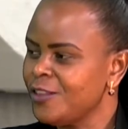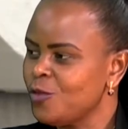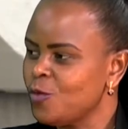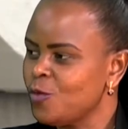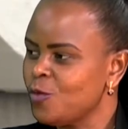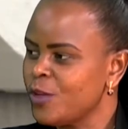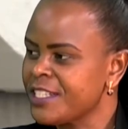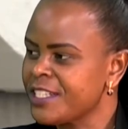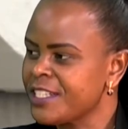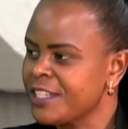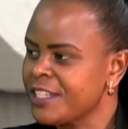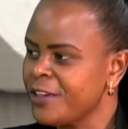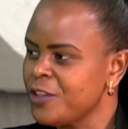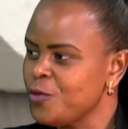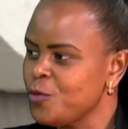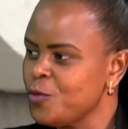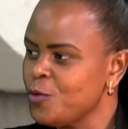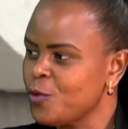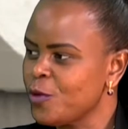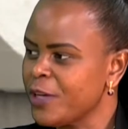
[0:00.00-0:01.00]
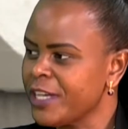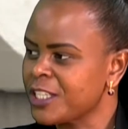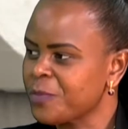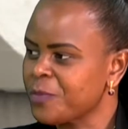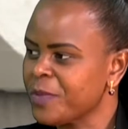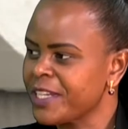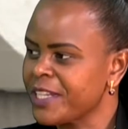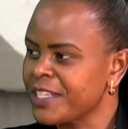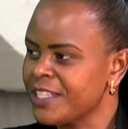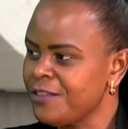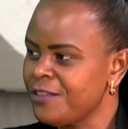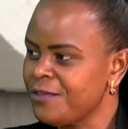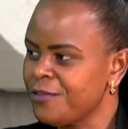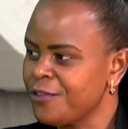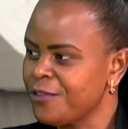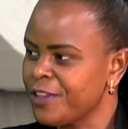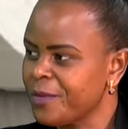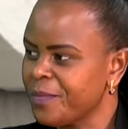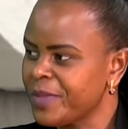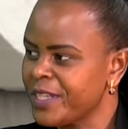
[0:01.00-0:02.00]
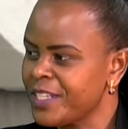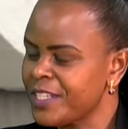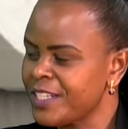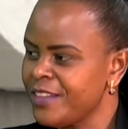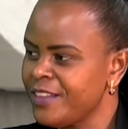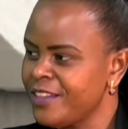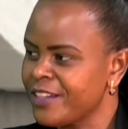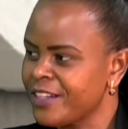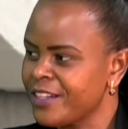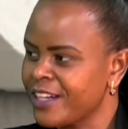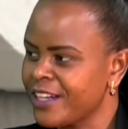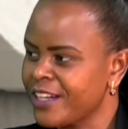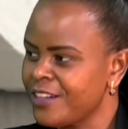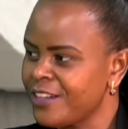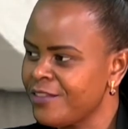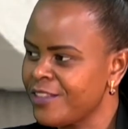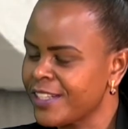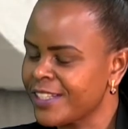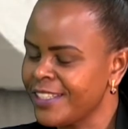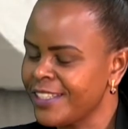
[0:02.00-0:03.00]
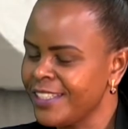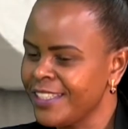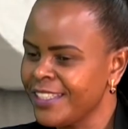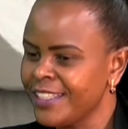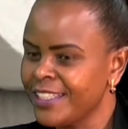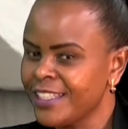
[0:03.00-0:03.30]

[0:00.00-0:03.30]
whatever you expected for the patient, the recovery,